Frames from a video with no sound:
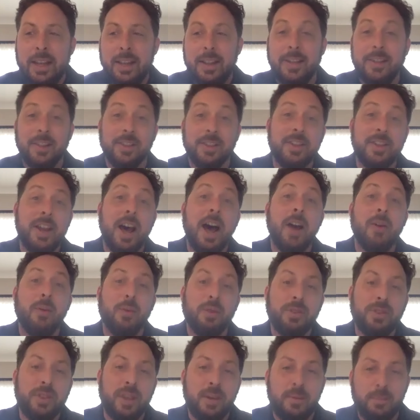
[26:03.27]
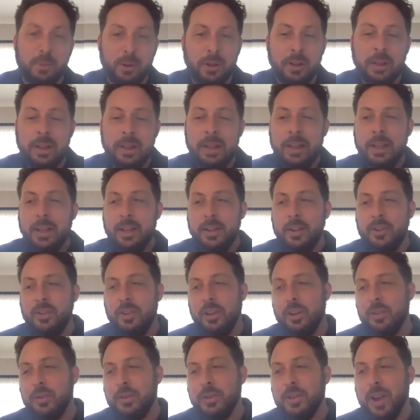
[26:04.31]
that does not resemble the
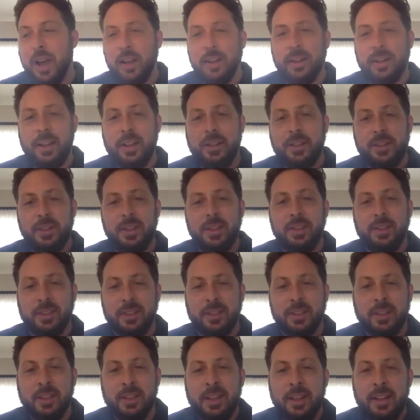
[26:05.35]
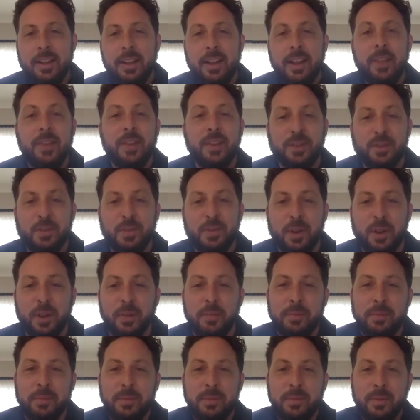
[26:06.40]
children's holiday season in this
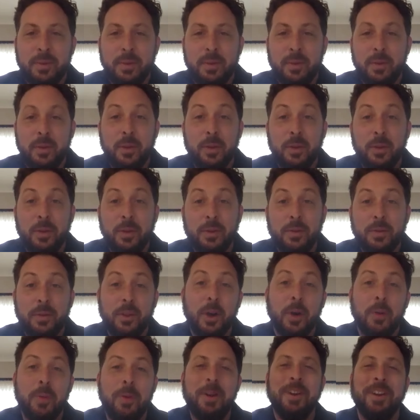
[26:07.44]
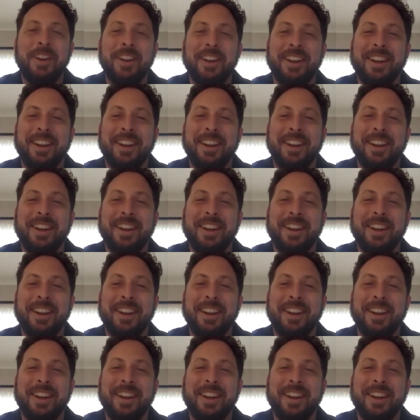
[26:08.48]
film. Hopefully,